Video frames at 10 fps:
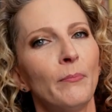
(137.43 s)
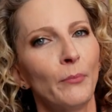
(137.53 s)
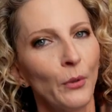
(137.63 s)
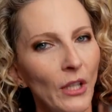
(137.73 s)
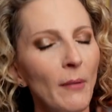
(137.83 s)

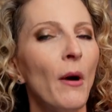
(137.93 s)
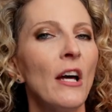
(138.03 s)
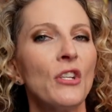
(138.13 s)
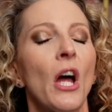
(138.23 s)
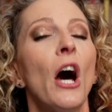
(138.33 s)
pretty
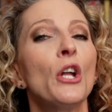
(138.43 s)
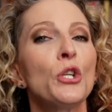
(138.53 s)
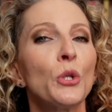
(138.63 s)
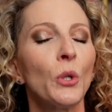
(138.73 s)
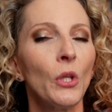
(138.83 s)
much
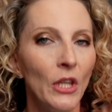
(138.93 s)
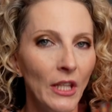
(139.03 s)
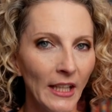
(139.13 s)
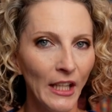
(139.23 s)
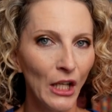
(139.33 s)
under
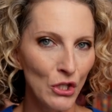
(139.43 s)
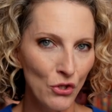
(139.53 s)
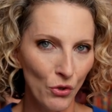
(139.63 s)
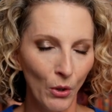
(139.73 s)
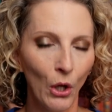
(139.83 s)
the
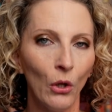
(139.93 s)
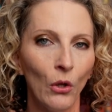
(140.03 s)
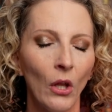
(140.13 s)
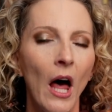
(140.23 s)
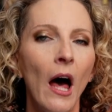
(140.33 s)
control